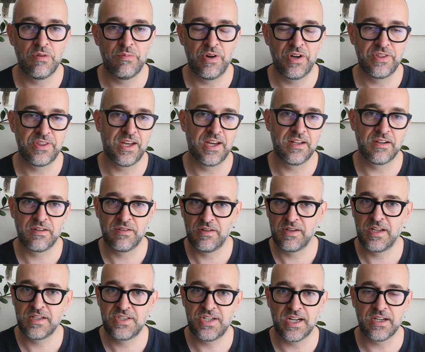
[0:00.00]
about that,
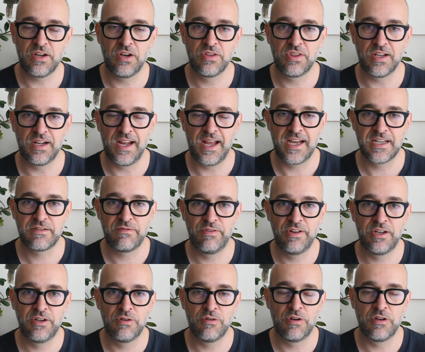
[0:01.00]
check out the last
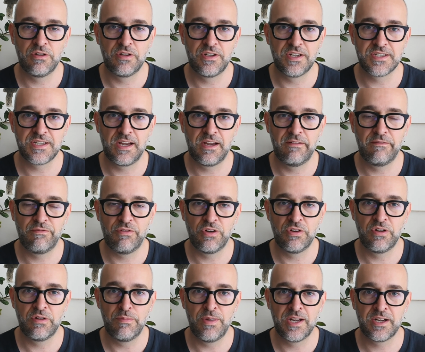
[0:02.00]
video on design
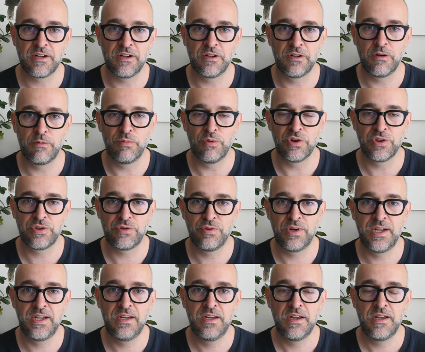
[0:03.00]
fundamental number
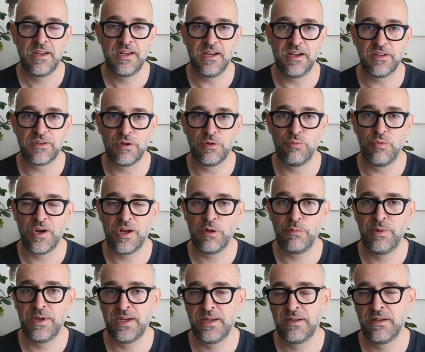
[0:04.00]
3, health and
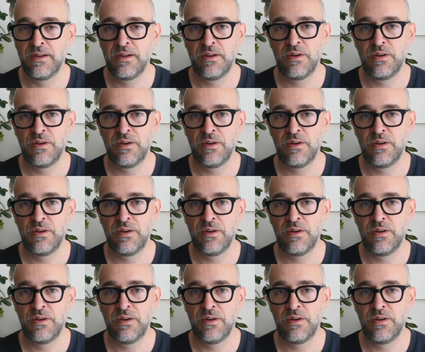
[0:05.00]
well-being,